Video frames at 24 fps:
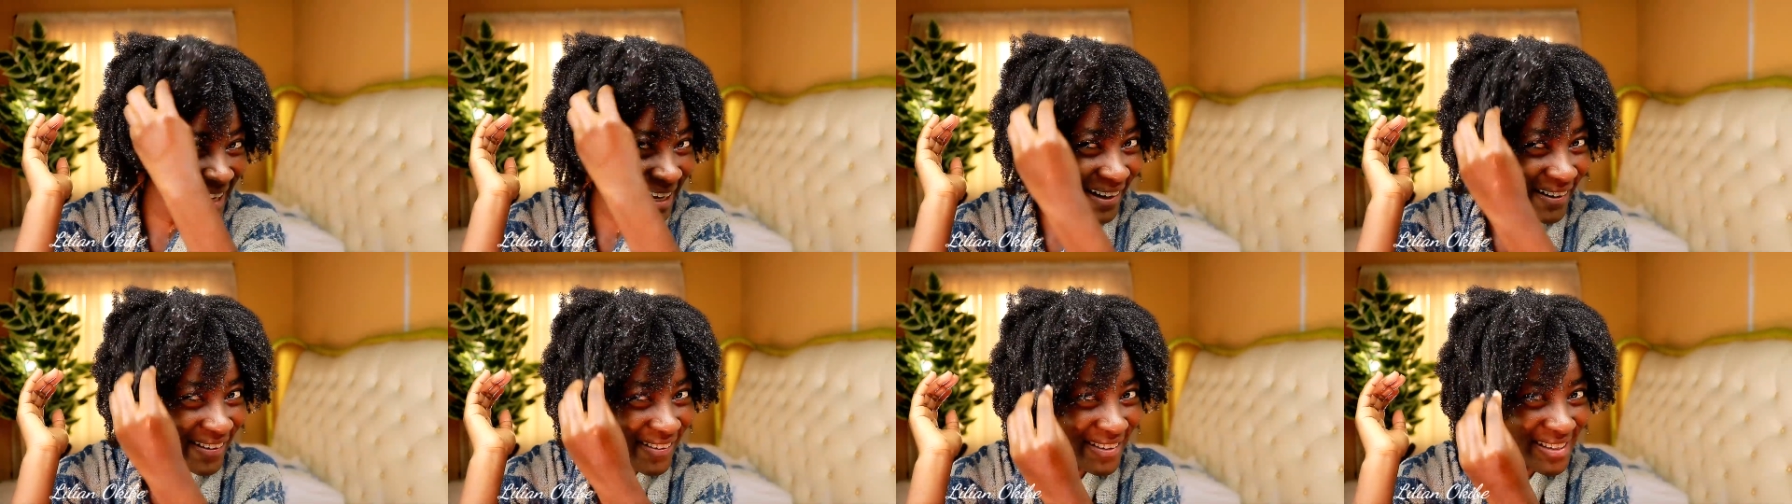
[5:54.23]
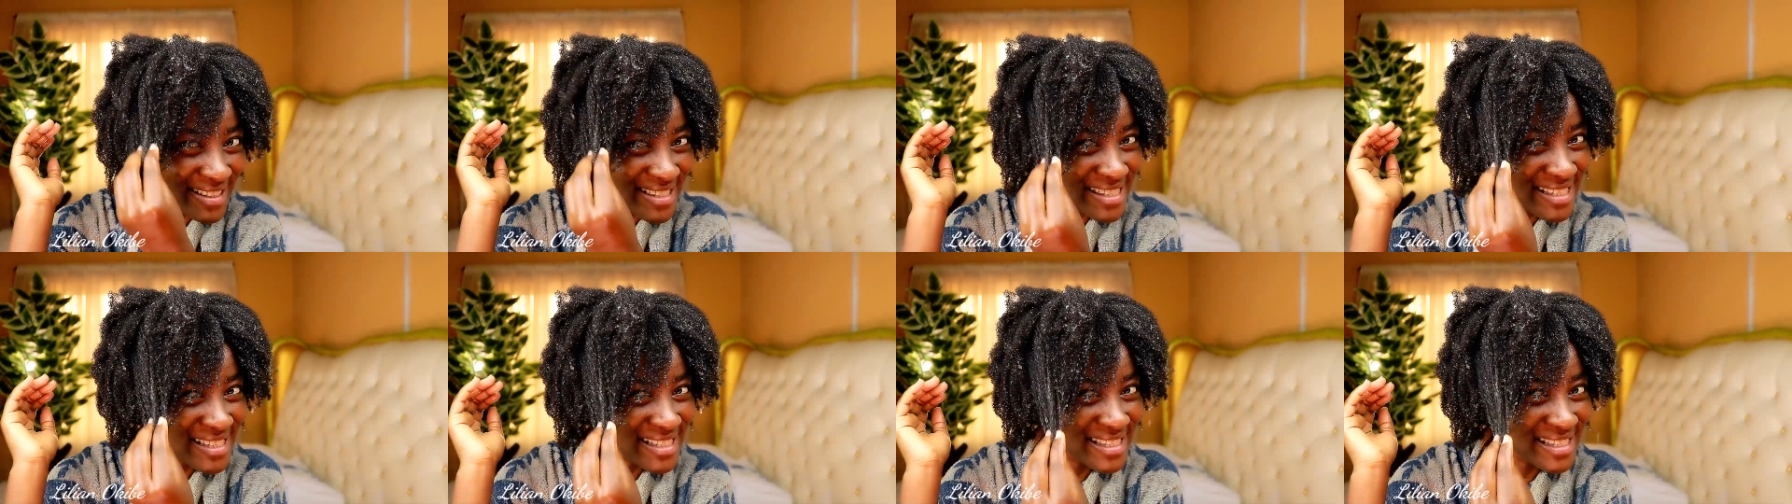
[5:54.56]
I
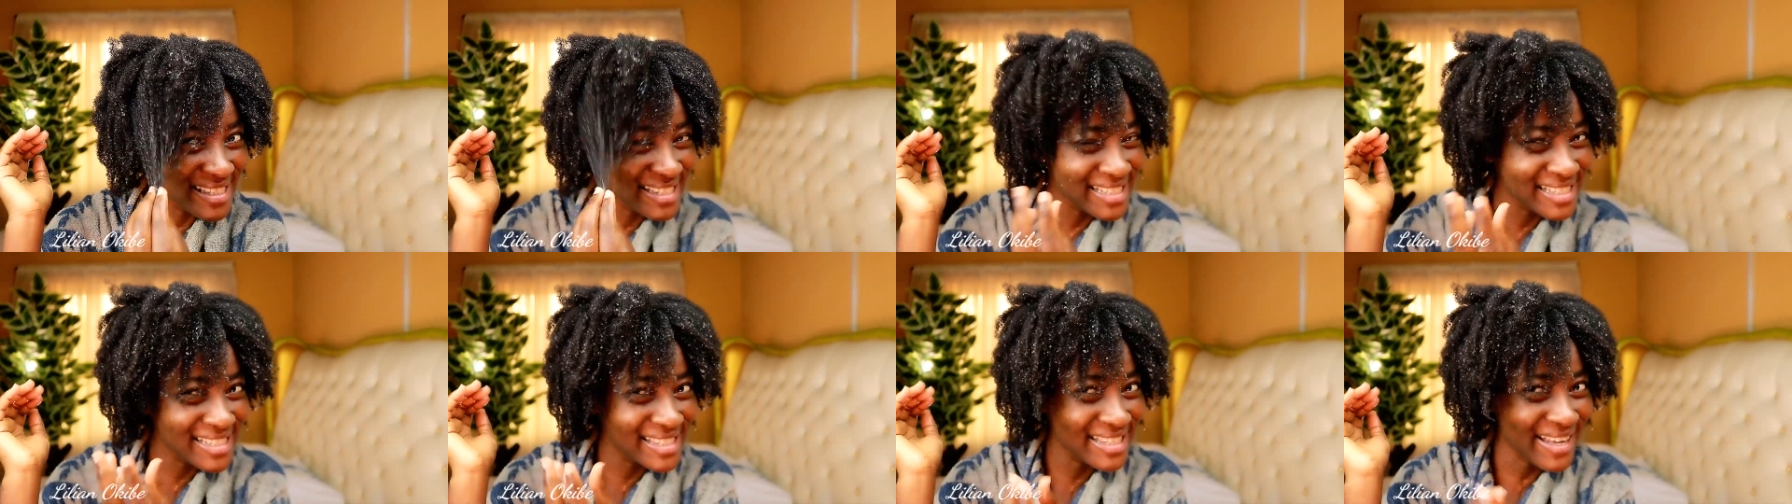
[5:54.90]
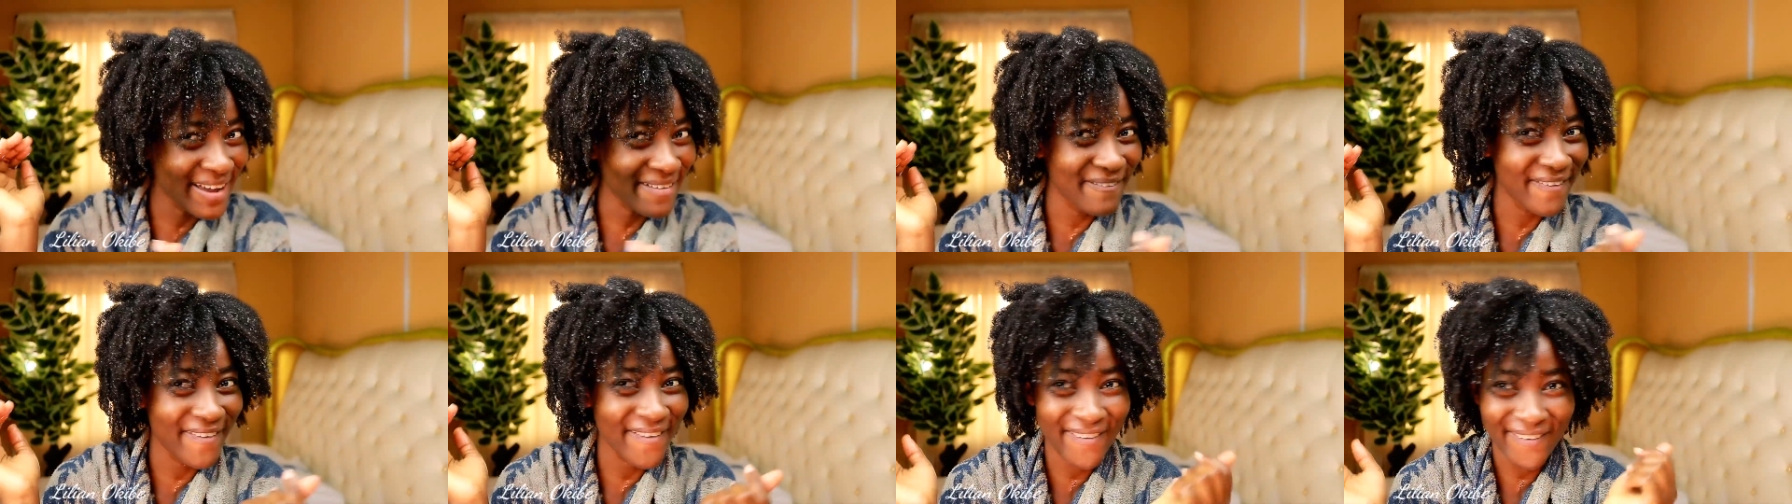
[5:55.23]
got it this
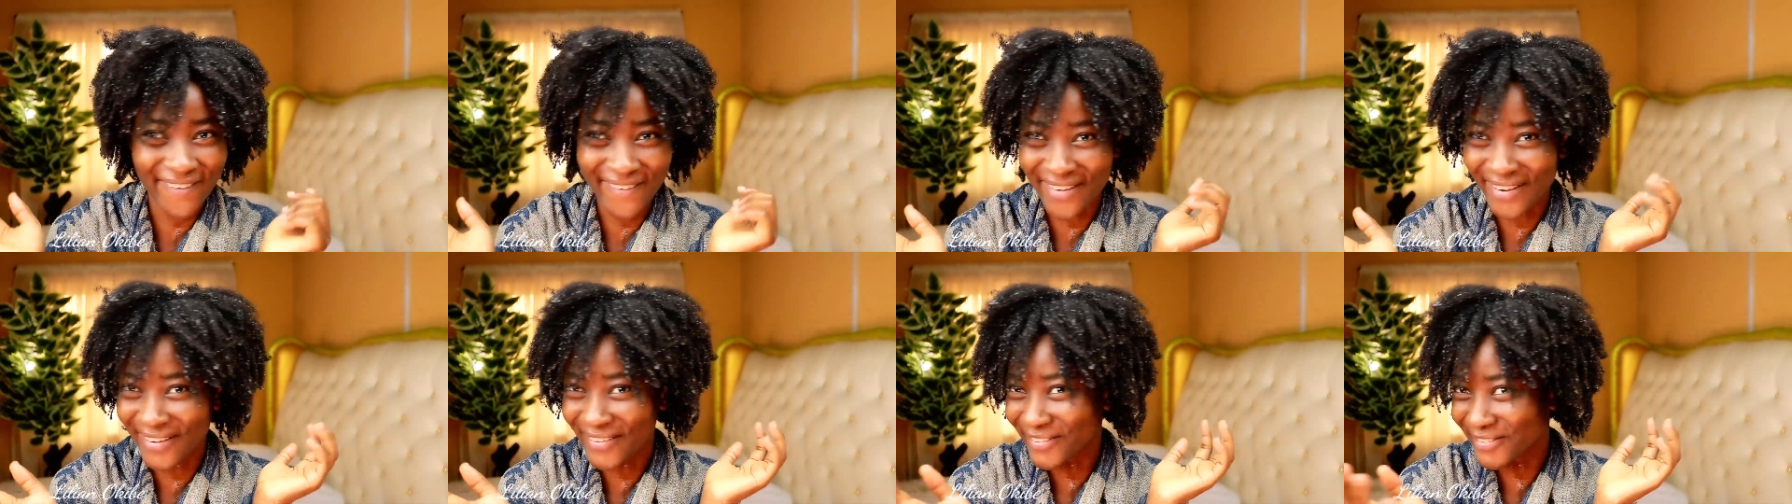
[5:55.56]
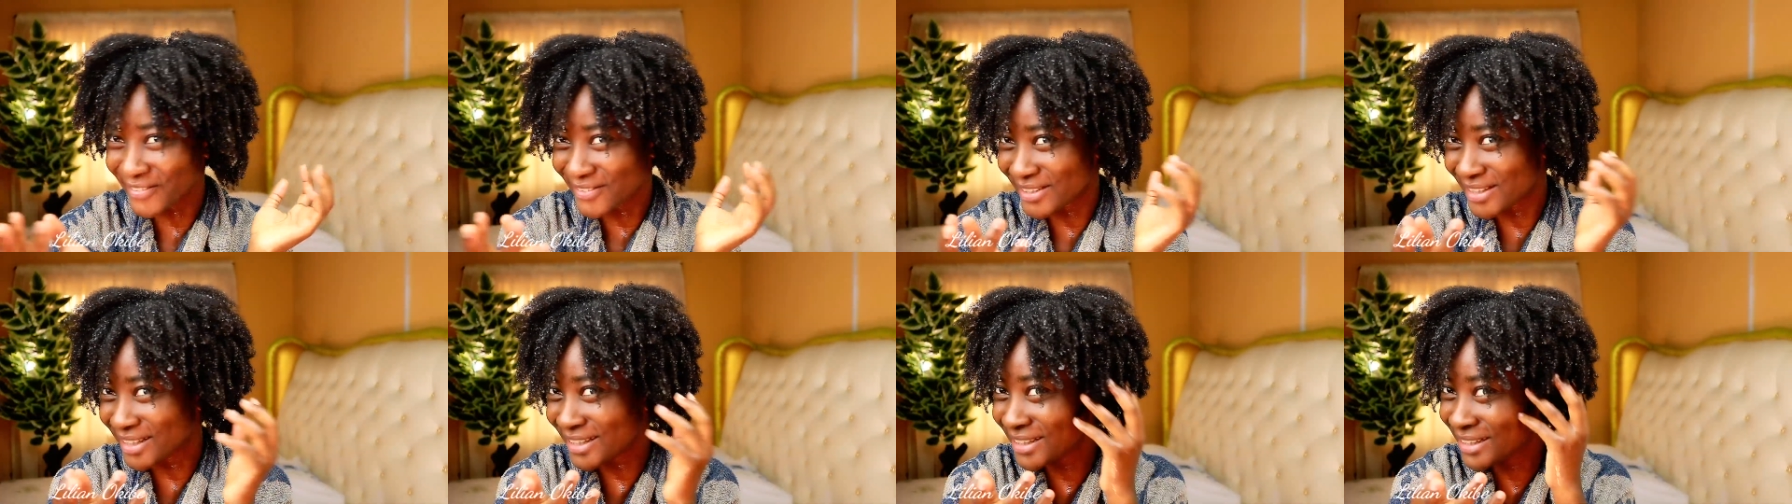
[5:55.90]
time
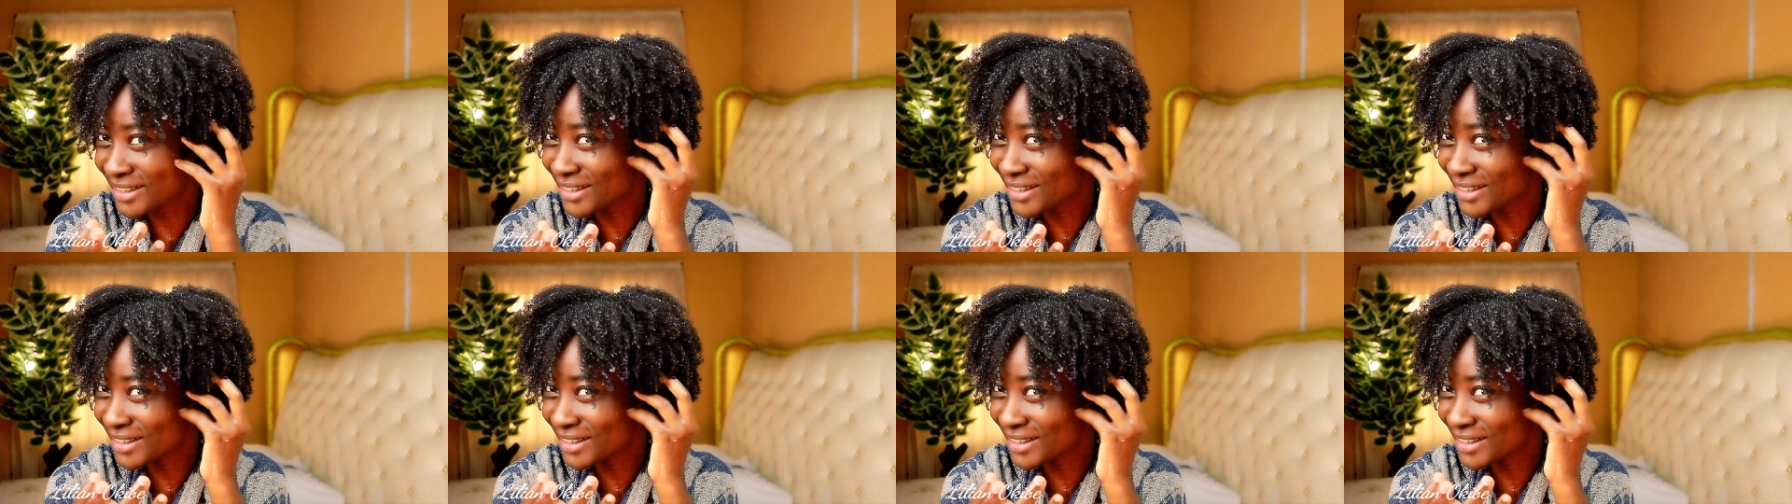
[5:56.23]
around,